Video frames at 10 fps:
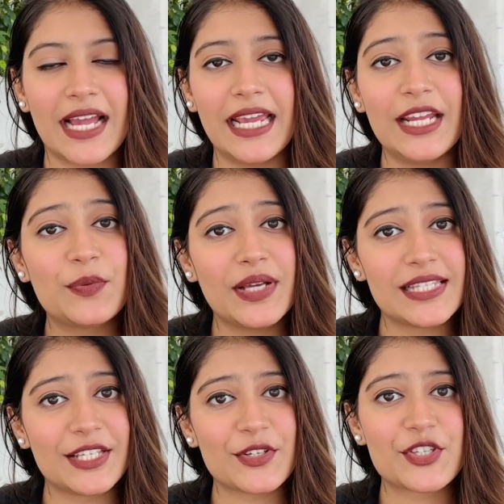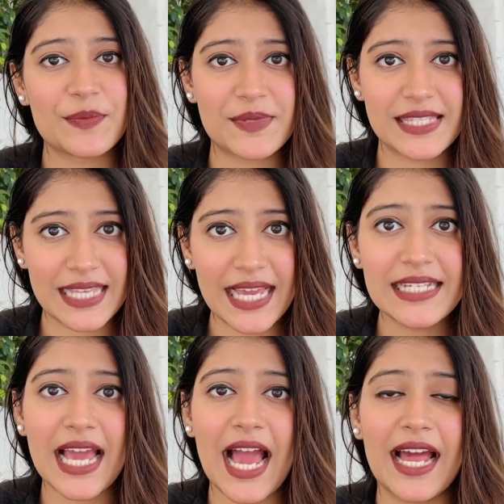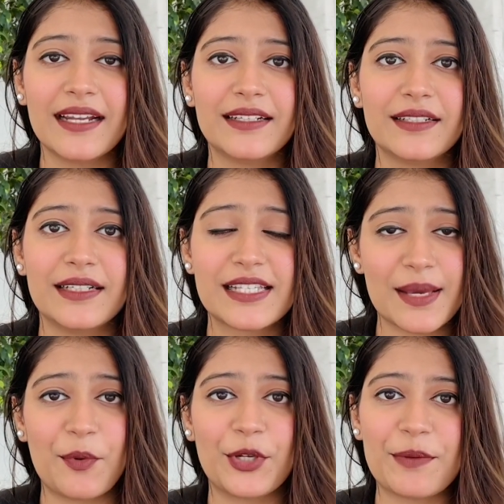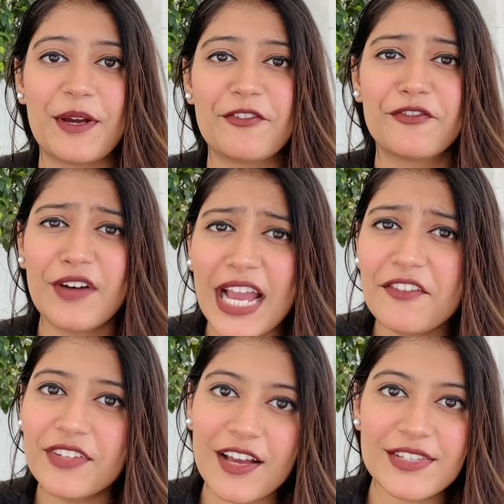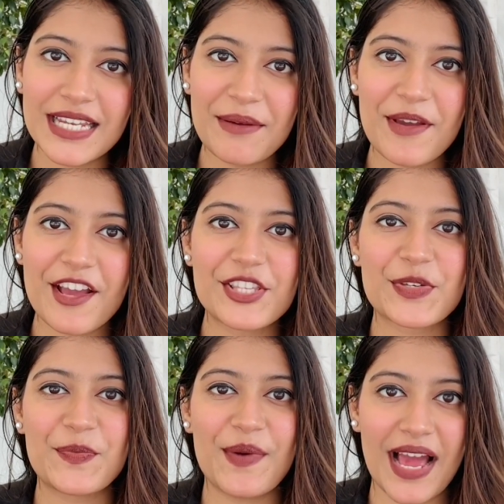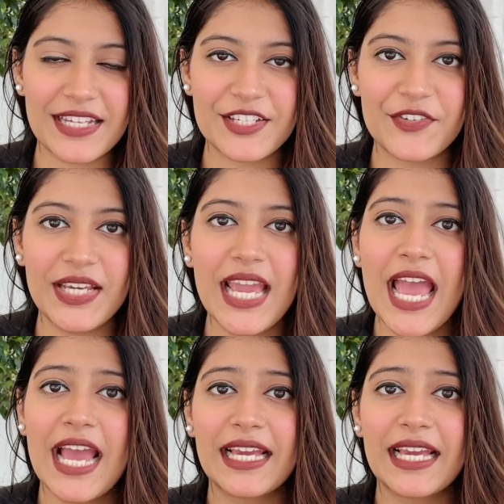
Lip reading: 810 chipset and is supported by 5000 mAh battery,